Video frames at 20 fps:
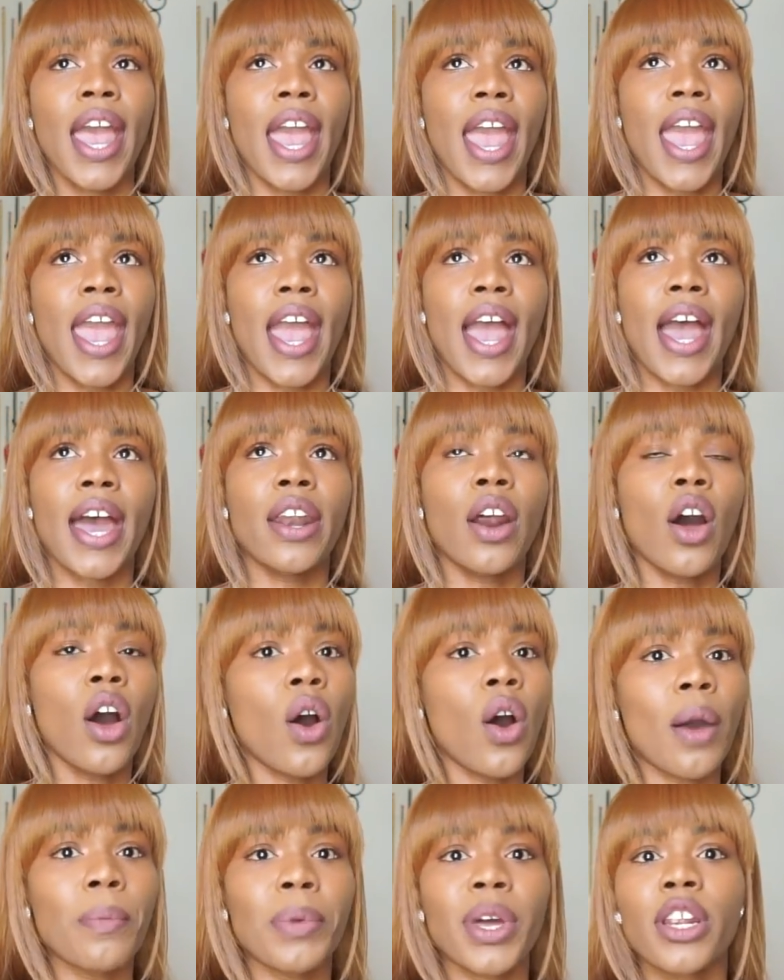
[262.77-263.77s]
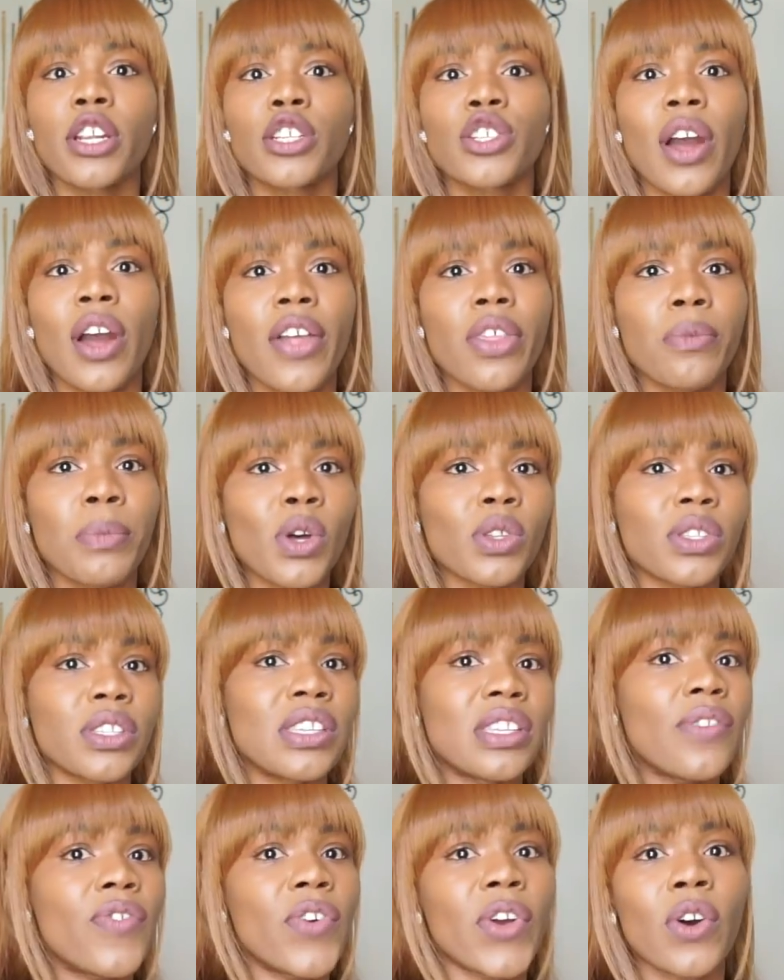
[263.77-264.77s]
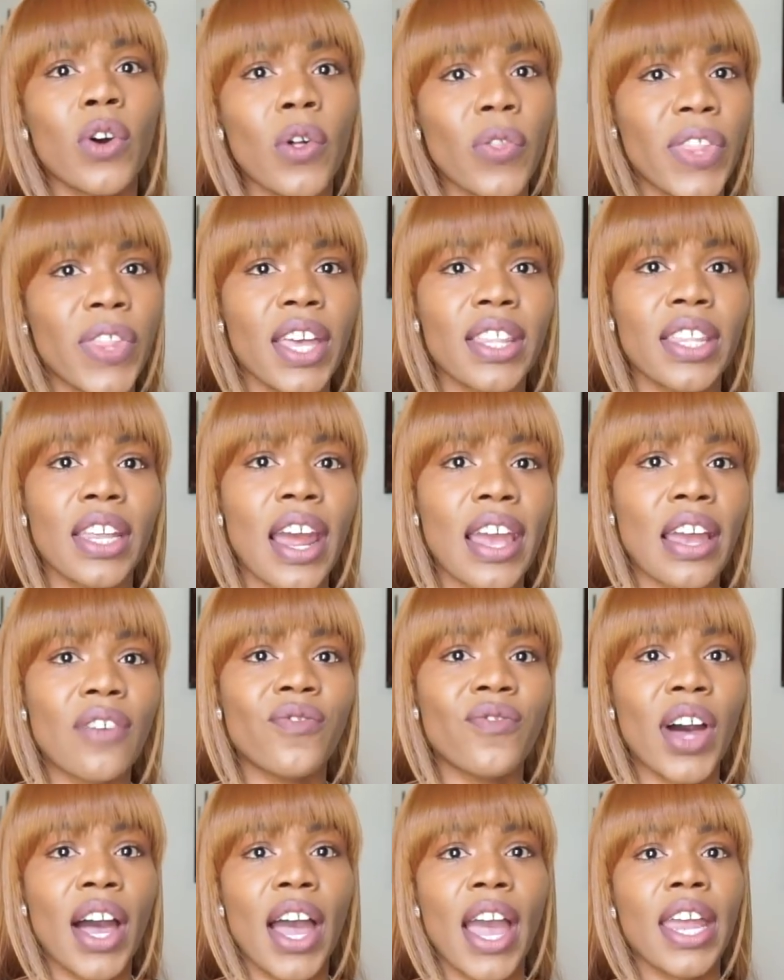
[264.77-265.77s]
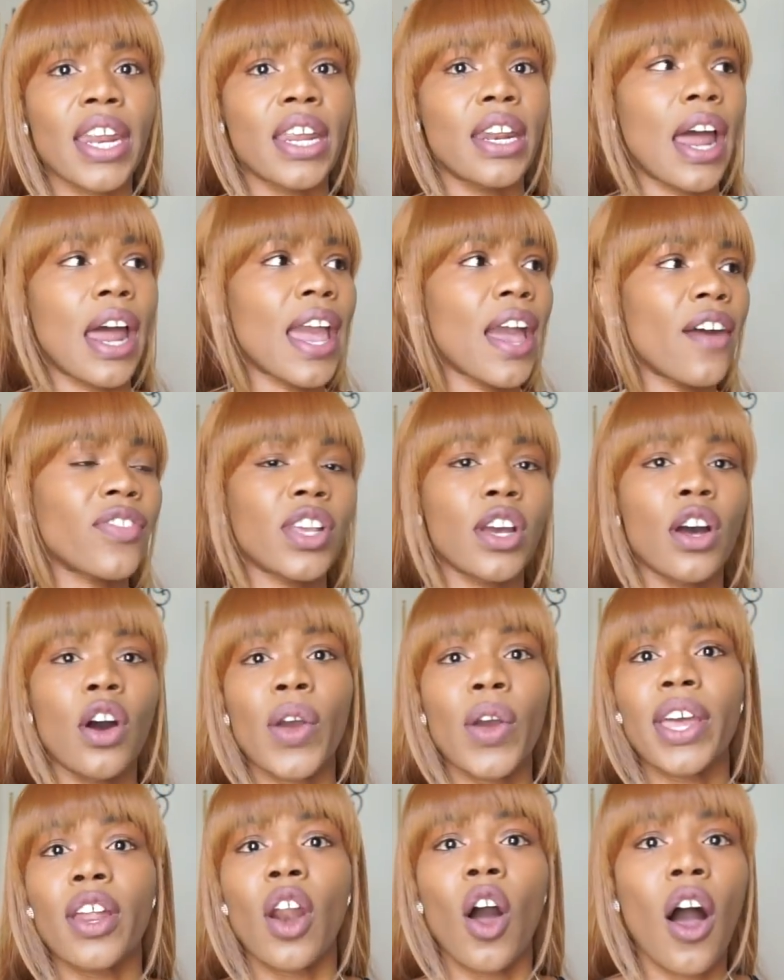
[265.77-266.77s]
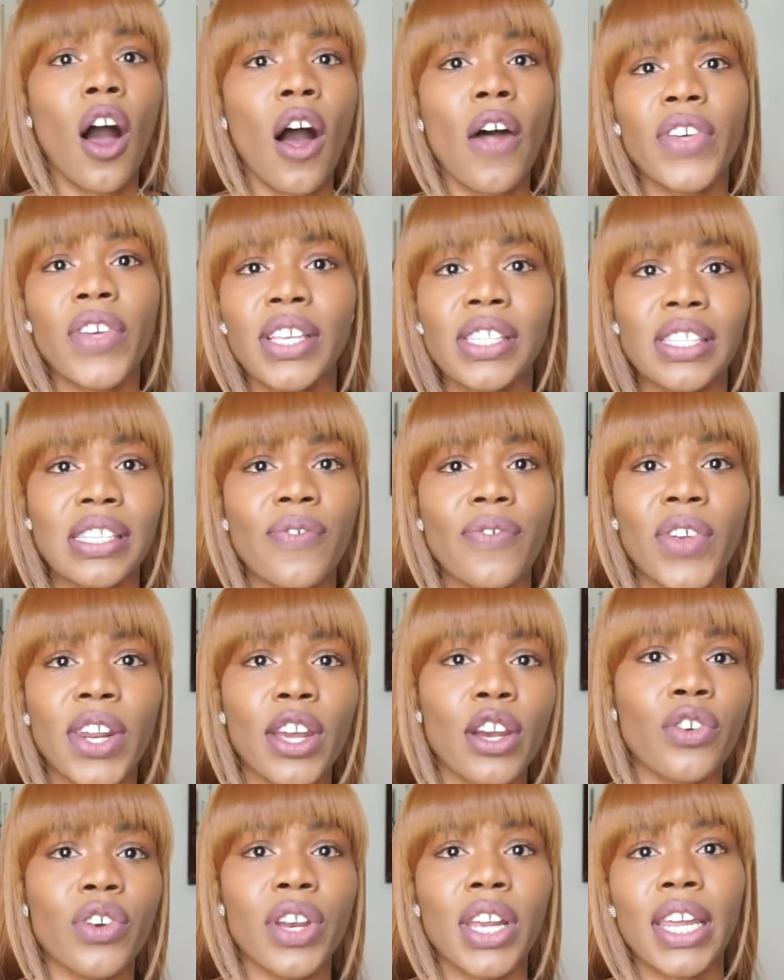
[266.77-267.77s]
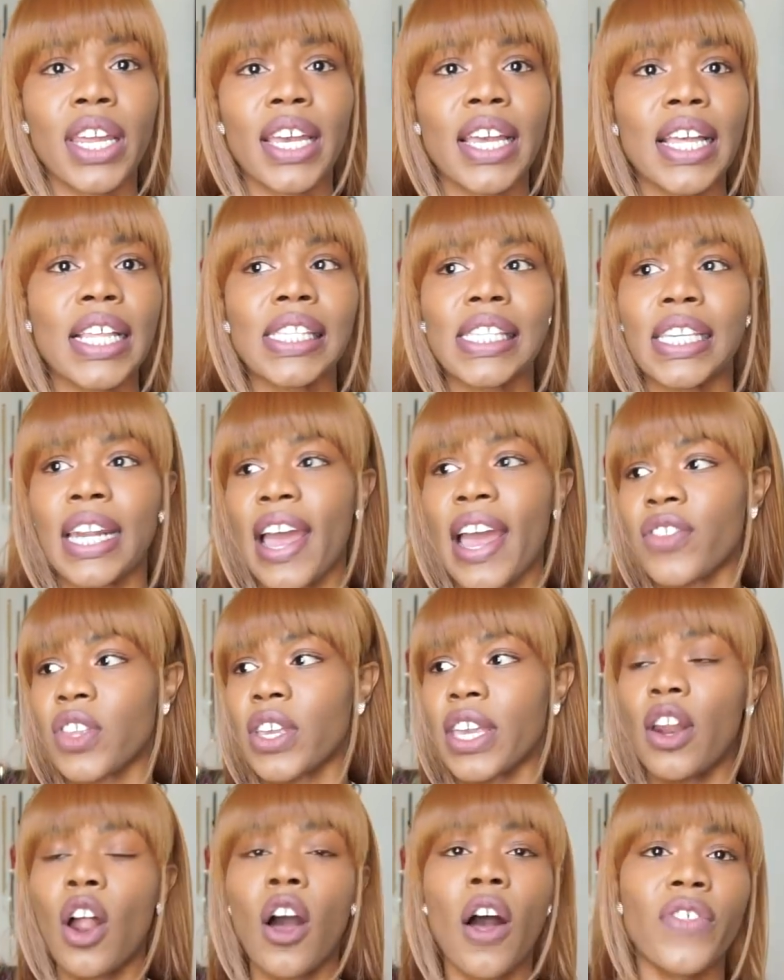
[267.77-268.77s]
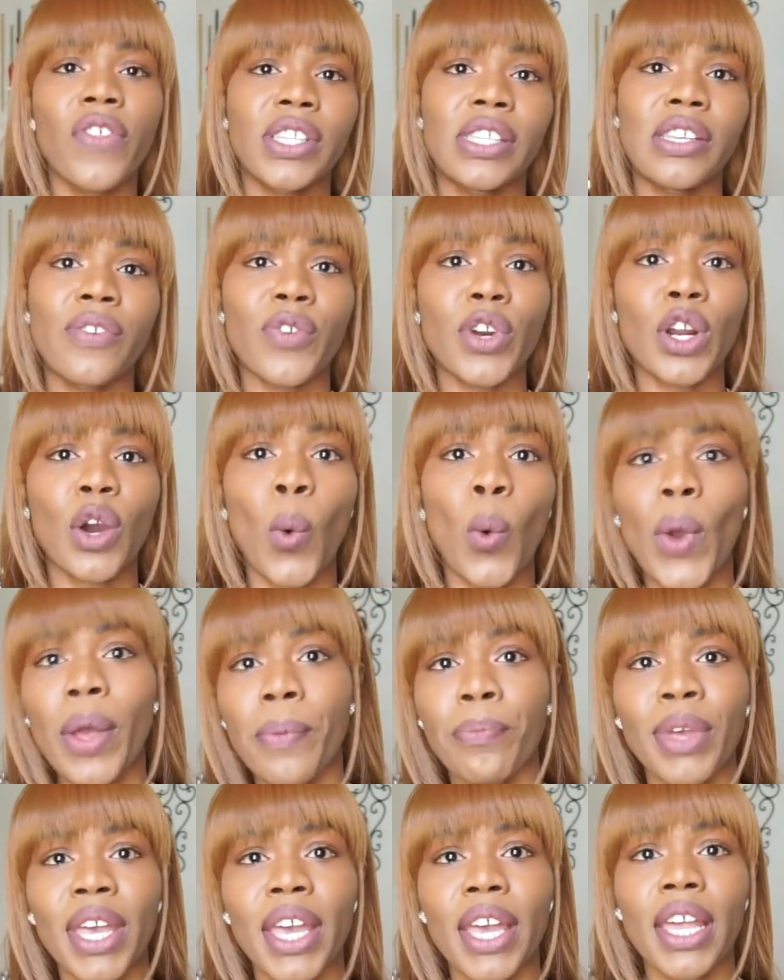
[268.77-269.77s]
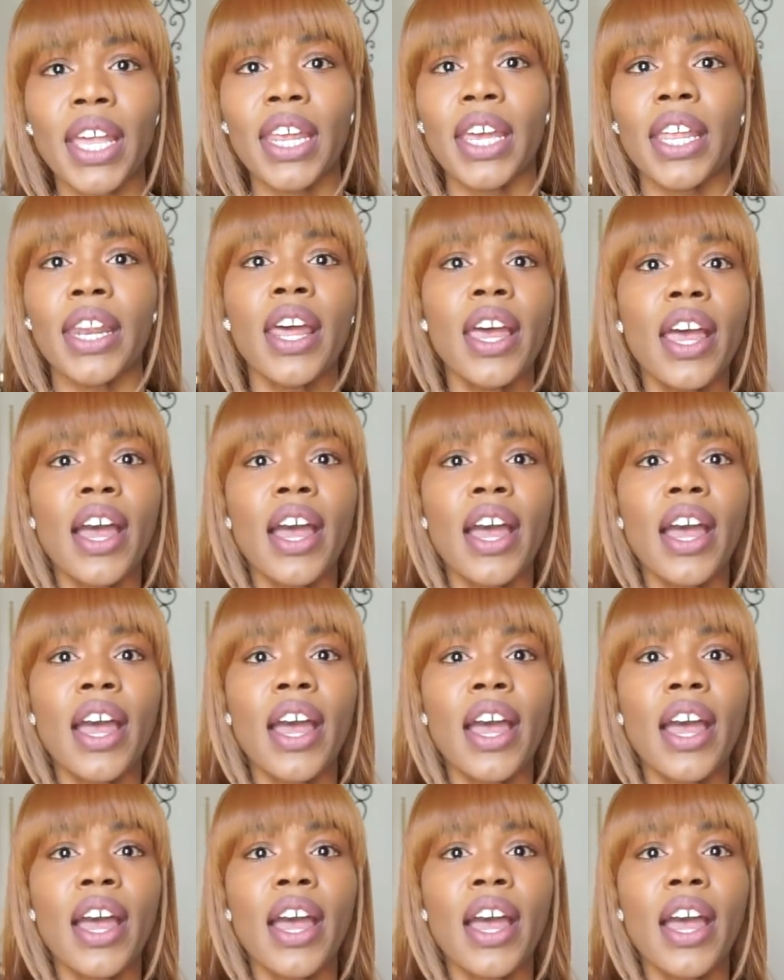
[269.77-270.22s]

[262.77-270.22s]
And, oh, I'm gonna try the most difficult thing that I can find, and I have to go get all these different ingredients, and I have to get all this different equipment, and